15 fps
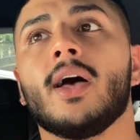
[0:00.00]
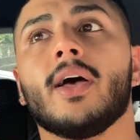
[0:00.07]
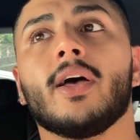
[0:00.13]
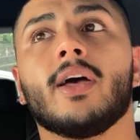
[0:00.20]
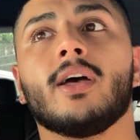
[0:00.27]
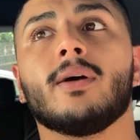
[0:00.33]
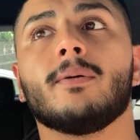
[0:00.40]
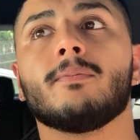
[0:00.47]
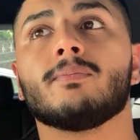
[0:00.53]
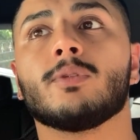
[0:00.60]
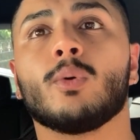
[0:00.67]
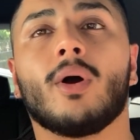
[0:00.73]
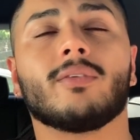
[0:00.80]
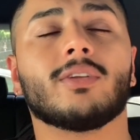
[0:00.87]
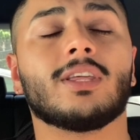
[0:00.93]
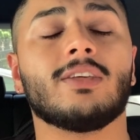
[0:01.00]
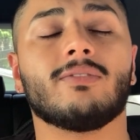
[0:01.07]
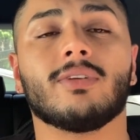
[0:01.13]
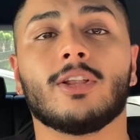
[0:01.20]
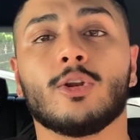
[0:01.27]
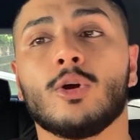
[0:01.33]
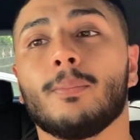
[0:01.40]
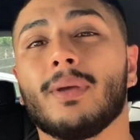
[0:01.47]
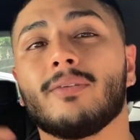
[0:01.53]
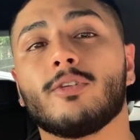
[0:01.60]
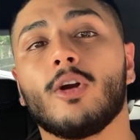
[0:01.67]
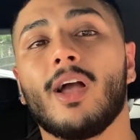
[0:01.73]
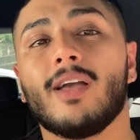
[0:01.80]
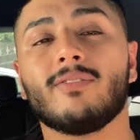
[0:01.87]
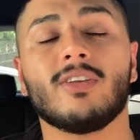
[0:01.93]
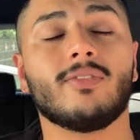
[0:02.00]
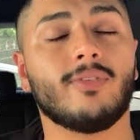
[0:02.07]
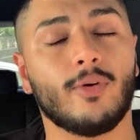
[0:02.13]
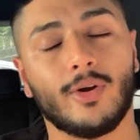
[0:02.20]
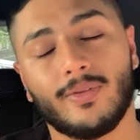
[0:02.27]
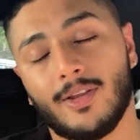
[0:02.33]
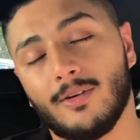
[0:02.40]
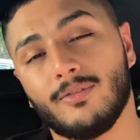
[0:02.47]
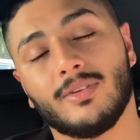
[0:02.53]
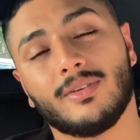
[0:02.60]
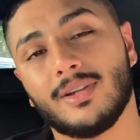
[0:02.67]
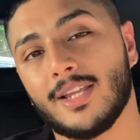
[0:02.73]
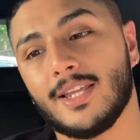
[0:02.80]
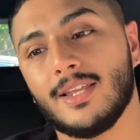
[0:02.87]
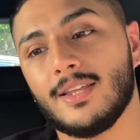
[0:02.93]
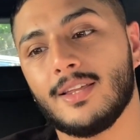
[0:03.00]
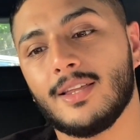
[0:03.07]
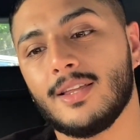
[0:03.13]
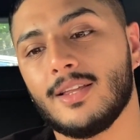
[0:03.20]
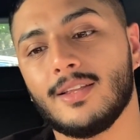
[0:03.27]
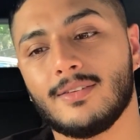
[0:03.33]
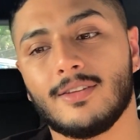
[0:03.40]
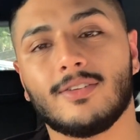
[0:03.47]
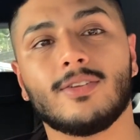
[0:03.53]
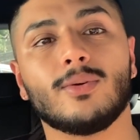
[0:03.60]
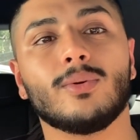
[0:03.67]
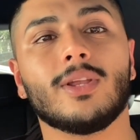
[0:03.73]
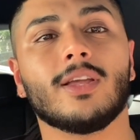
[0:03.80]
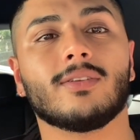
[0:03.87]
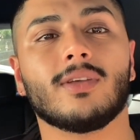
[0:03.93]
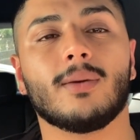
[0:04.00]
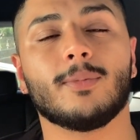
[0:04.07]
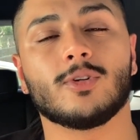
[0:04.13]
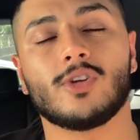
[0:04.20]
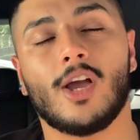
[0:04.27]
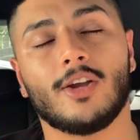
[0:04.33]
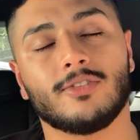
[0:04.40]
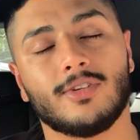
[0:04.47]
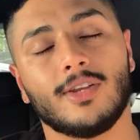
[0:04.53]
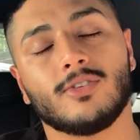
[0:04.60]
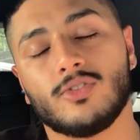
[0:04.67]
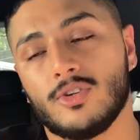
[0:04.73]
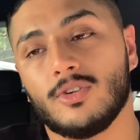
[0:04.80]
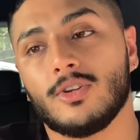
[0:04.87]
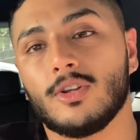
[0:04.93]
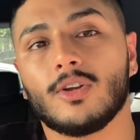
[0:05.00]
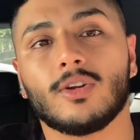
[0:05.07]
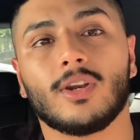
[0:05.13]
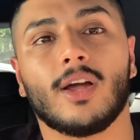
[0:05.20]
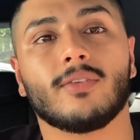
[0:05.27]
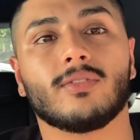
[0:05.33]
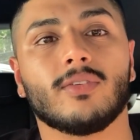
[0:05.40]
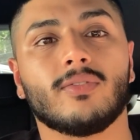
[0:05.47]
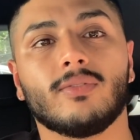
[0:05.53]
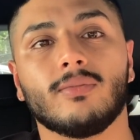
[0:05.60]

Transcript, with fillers: Um, you'll have to keep filling up. But if you're heavy footed, then obviously it's a two litre turbocharged engine. You're going to have to